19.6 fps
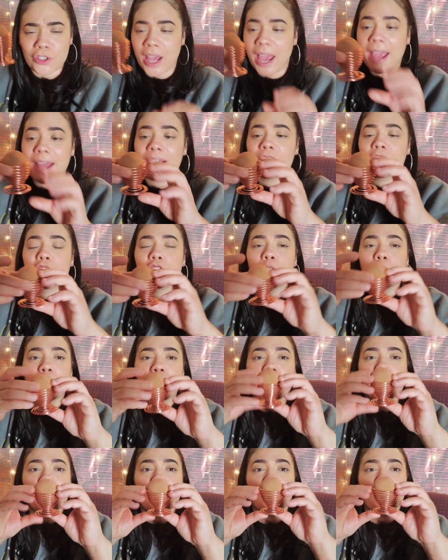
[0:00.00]
And it's super
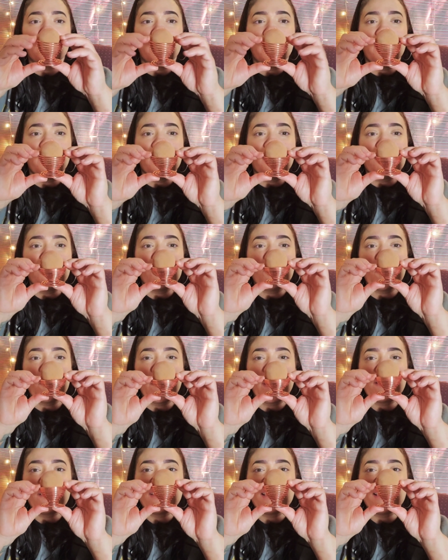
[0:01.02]
cute. Super
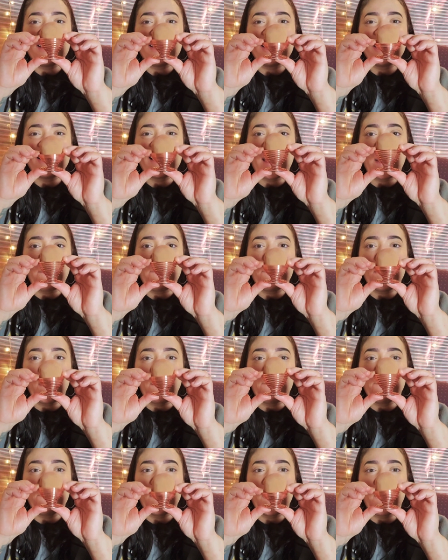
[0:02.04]
bouncy. Look at that.
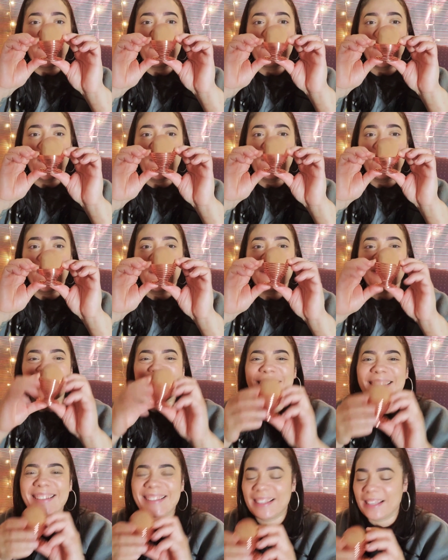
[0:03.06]
Boom, boom,
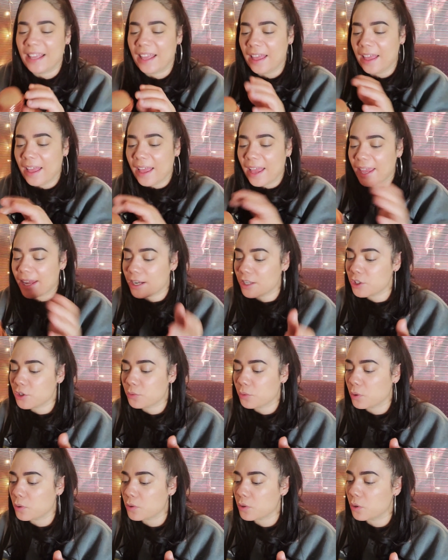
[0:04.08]
boom, boom. And it's a
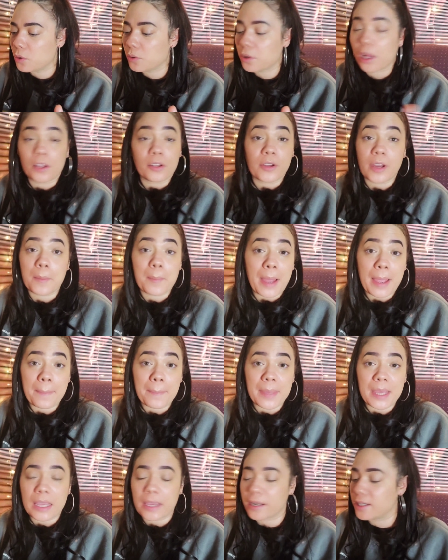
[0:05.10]
rose gold color. It
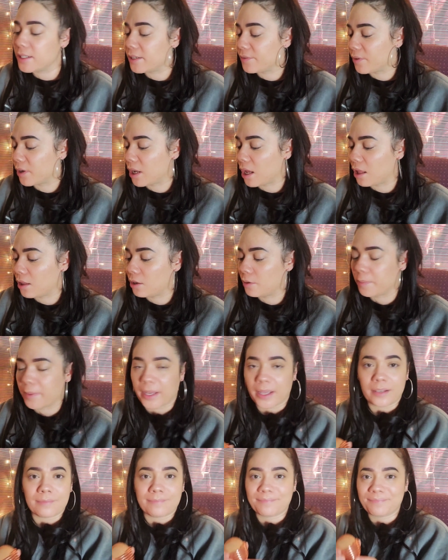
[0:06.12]
might be in a different color,
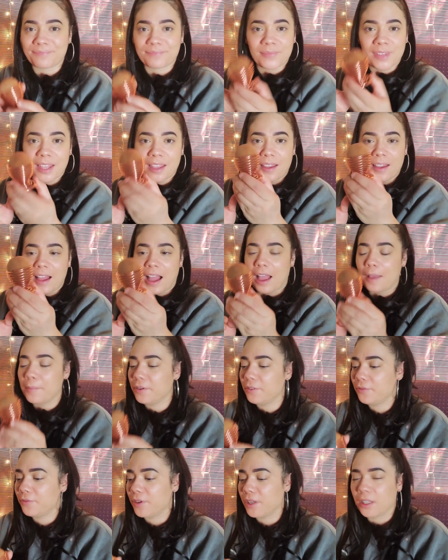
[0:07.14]
but I've
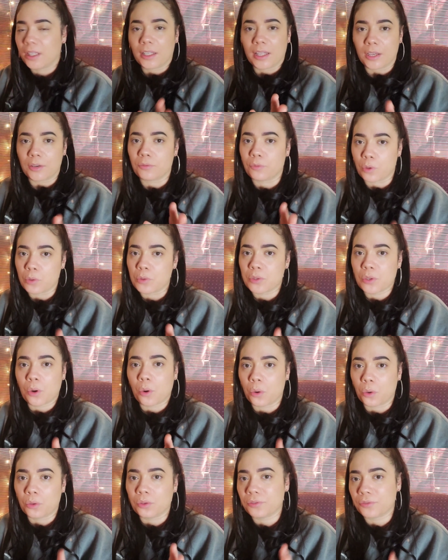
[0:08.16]
been feeling like rose
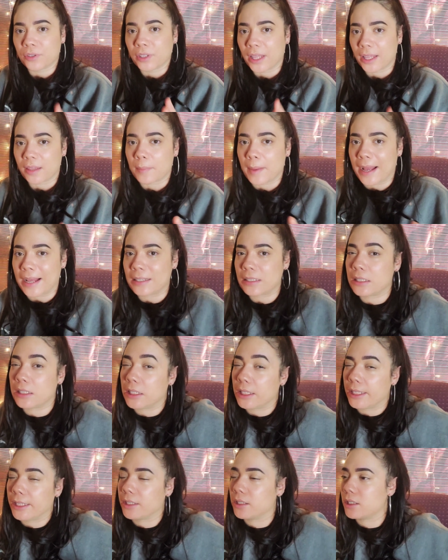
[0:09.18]
gold for like the past
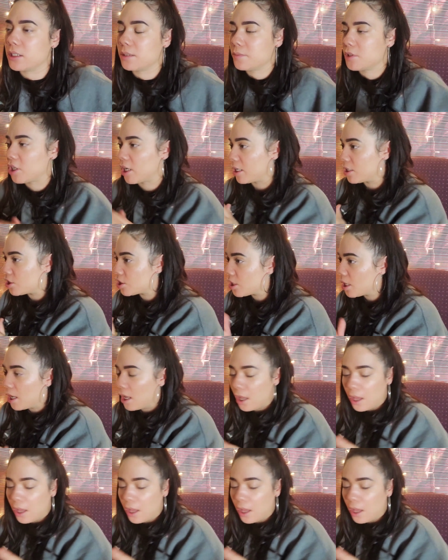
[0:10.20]
year or some change.